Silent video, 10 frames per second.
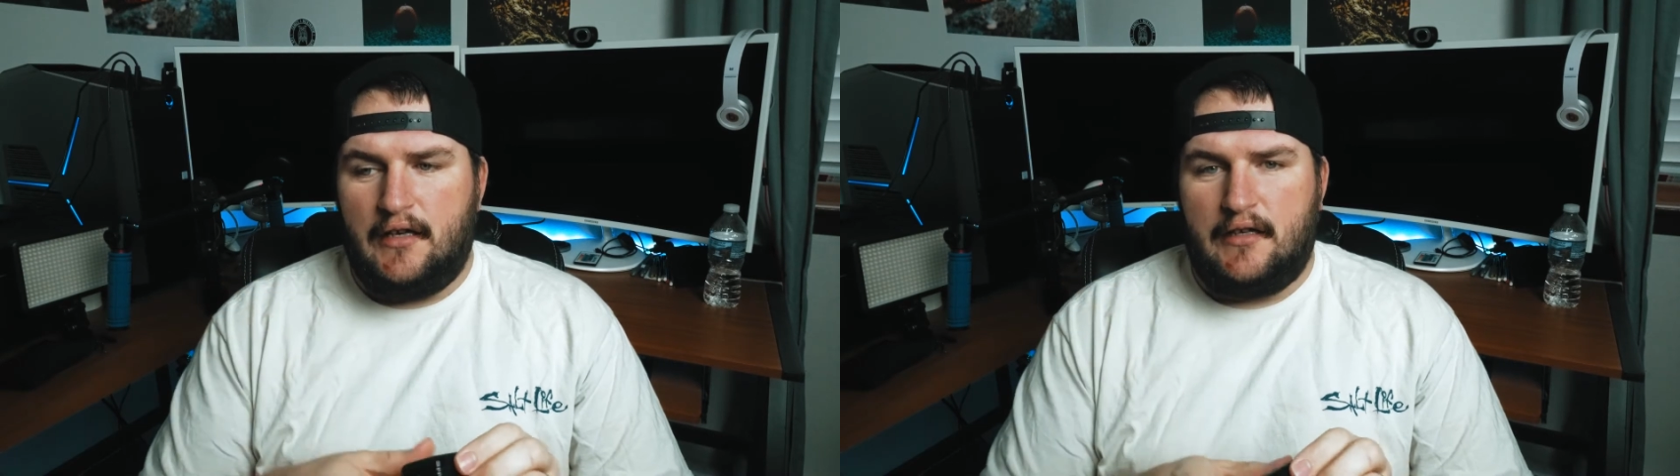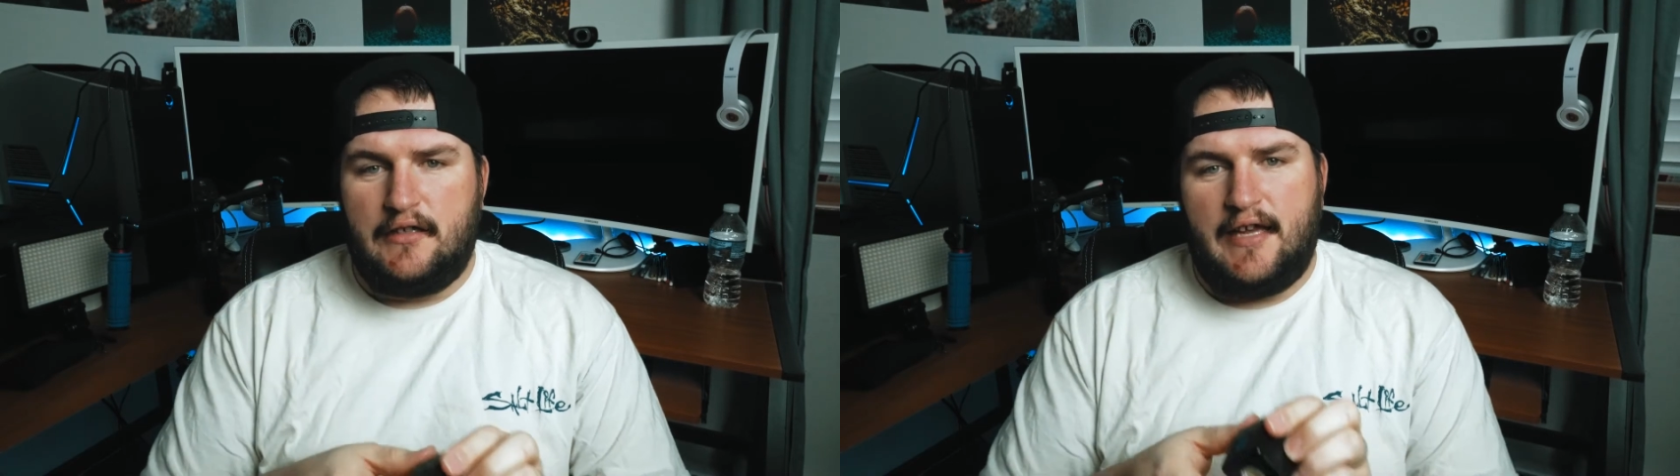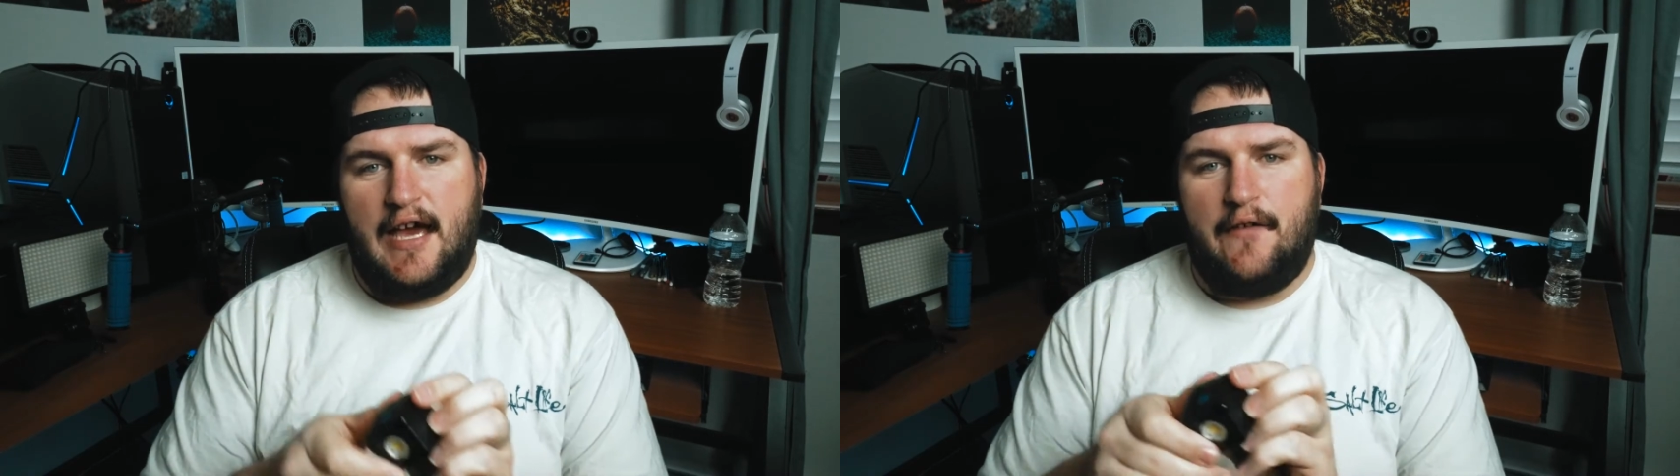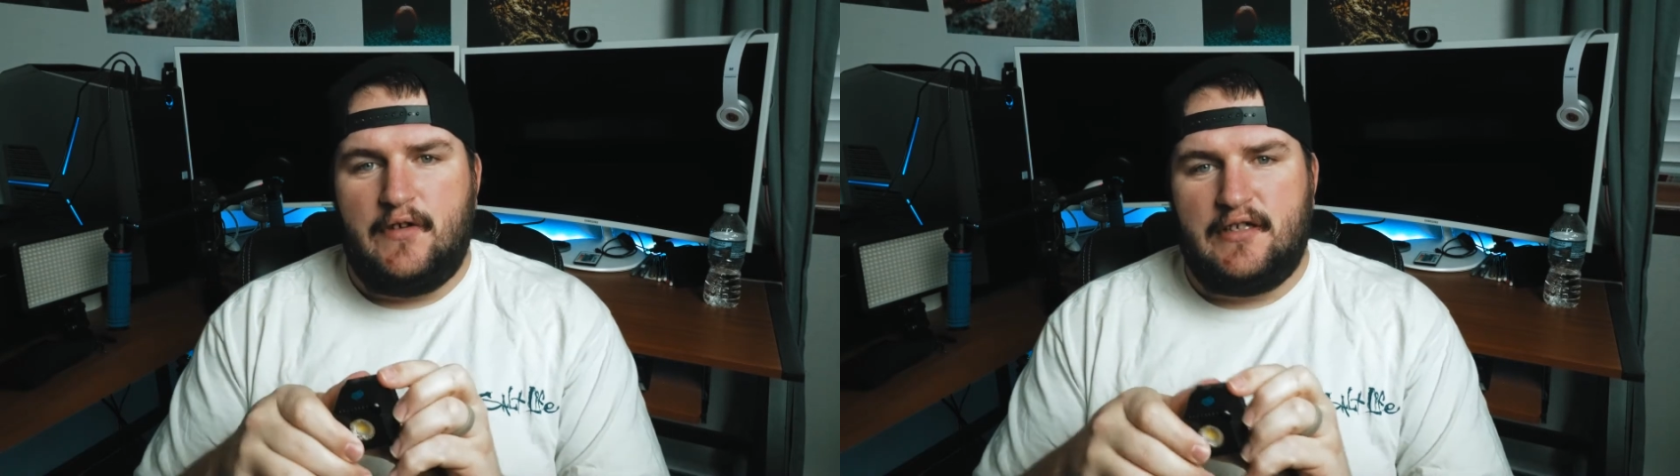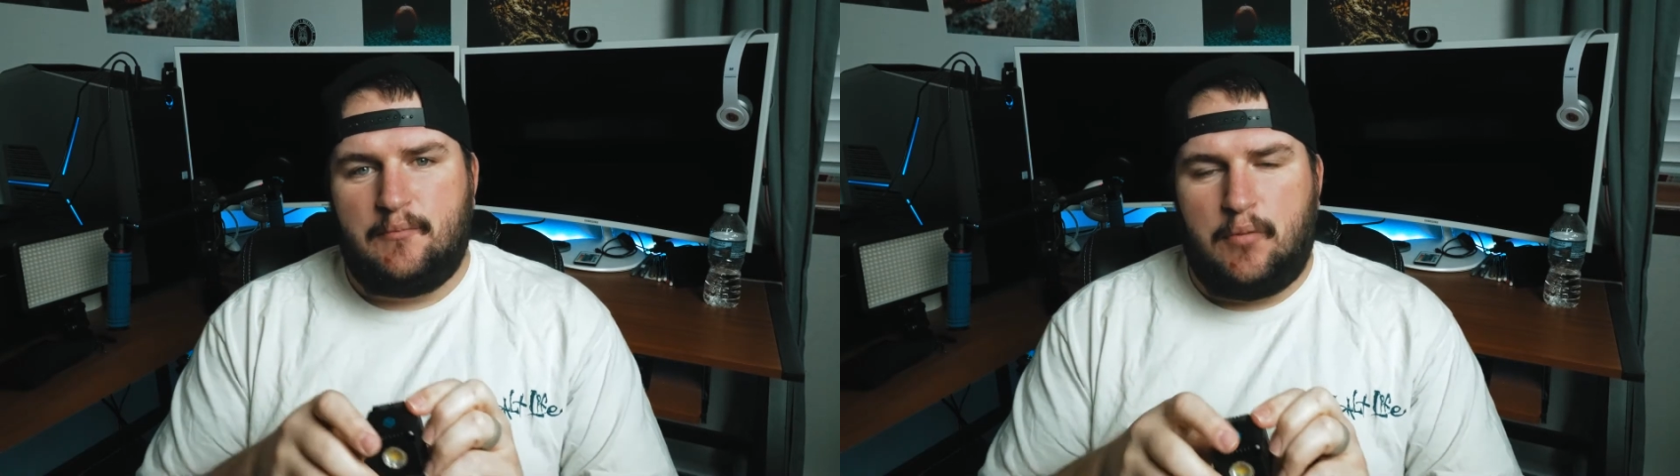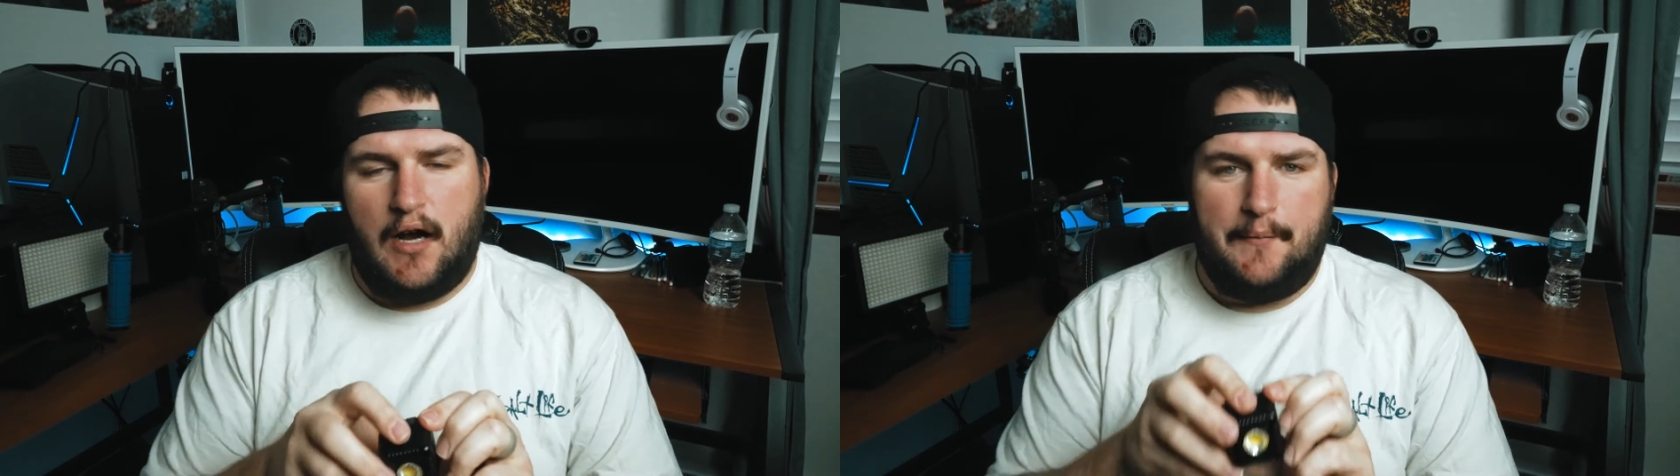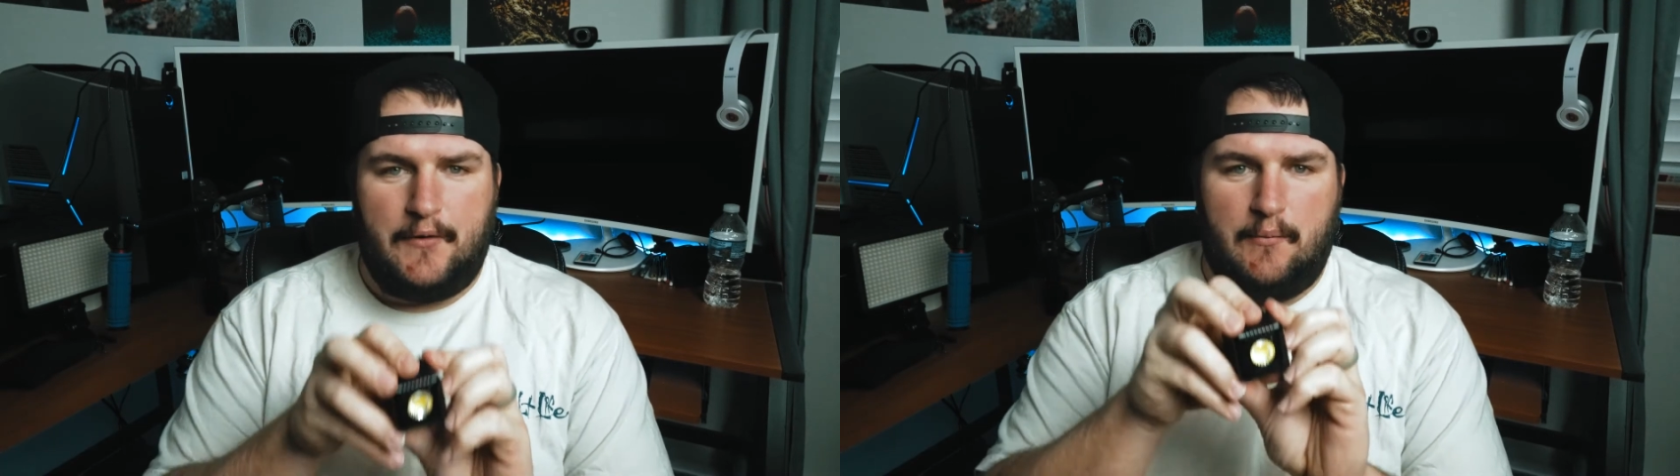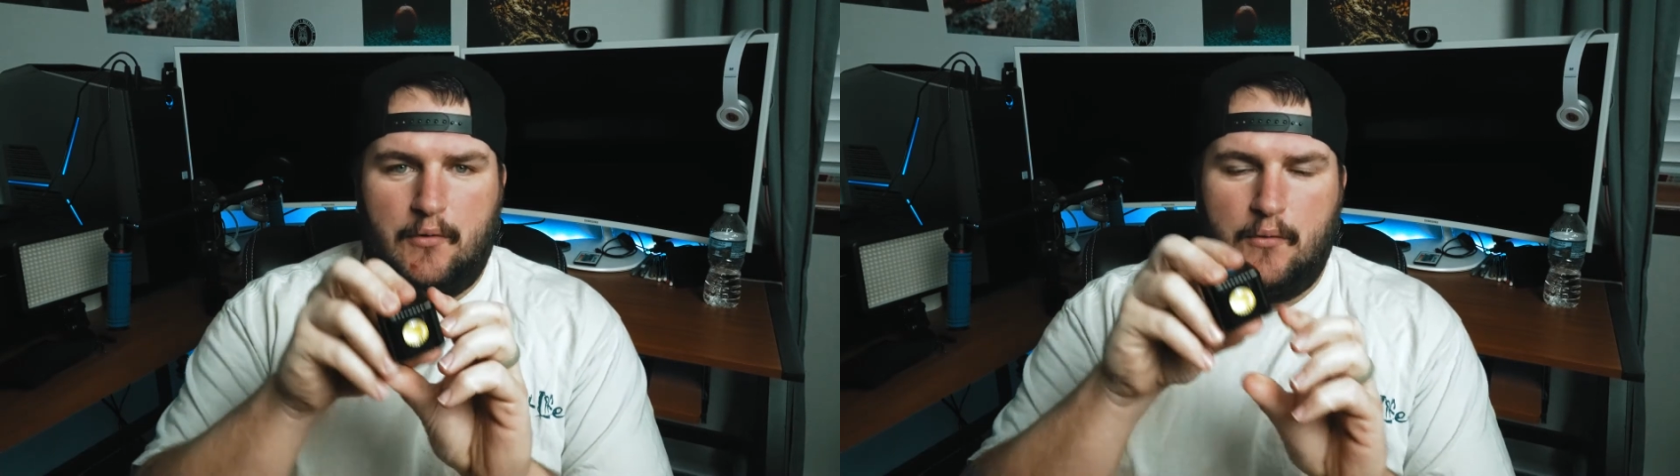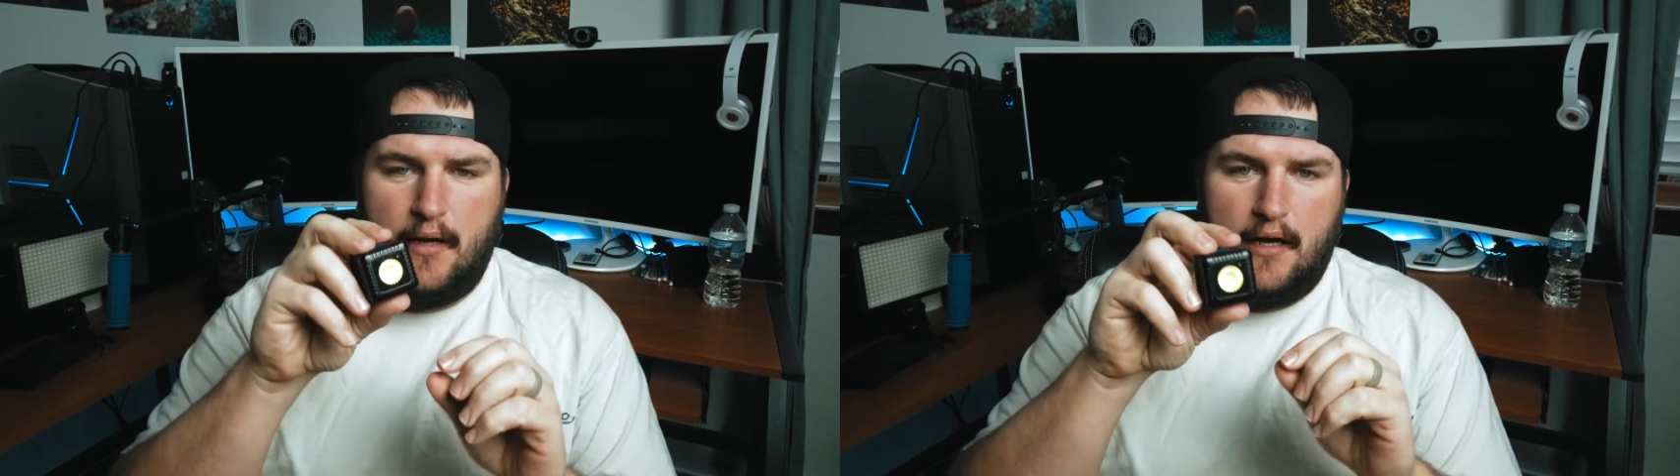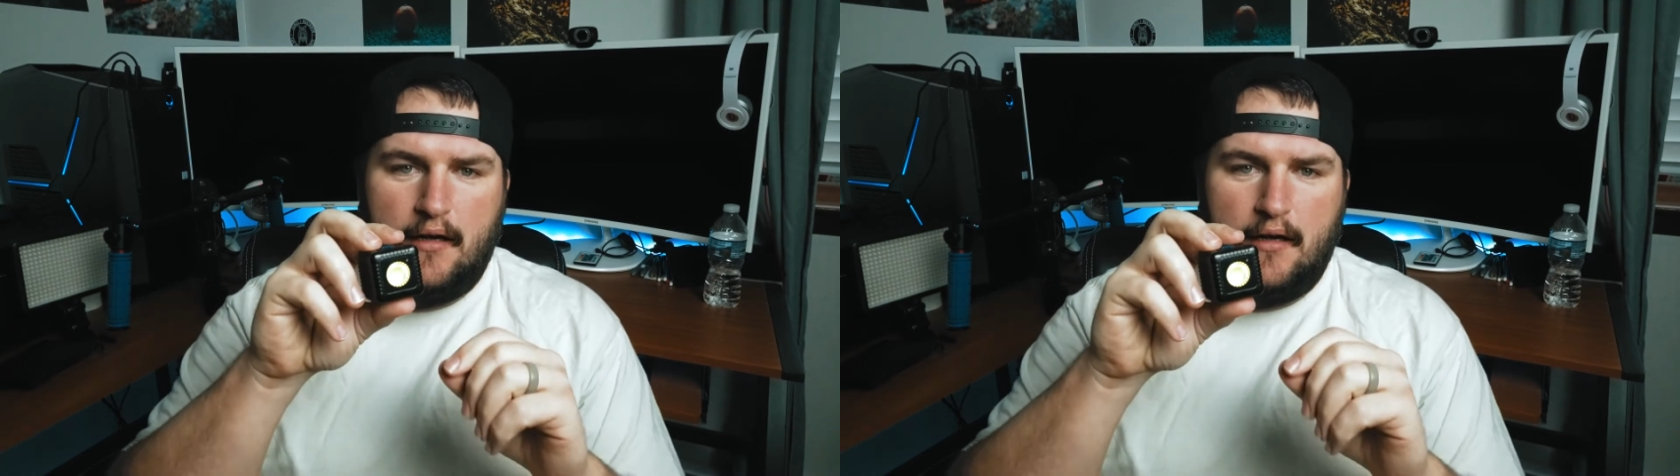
and then have this propped up on